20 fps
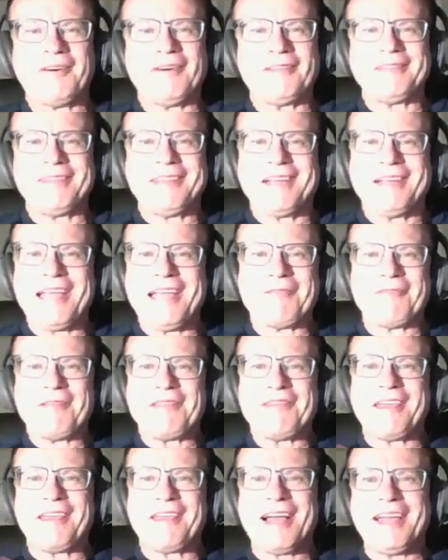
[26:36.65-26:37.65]

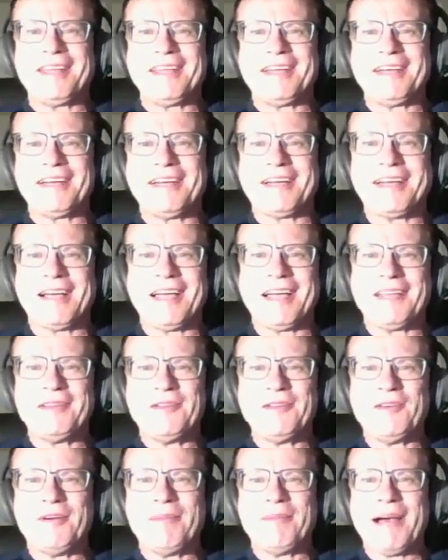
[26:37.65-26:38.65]
everything I
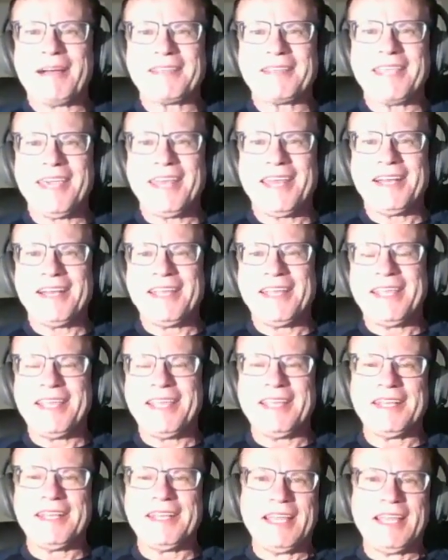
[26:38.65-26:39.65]
knew about Kennedy
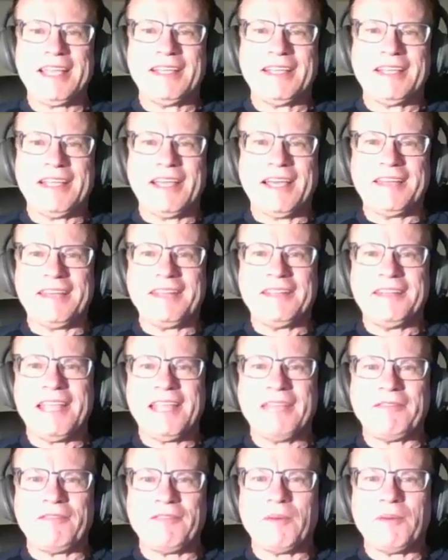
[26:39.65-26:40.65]
and the
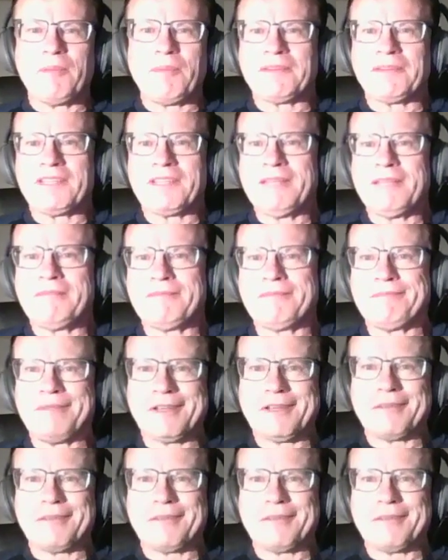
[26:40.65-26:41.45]
Navy football team,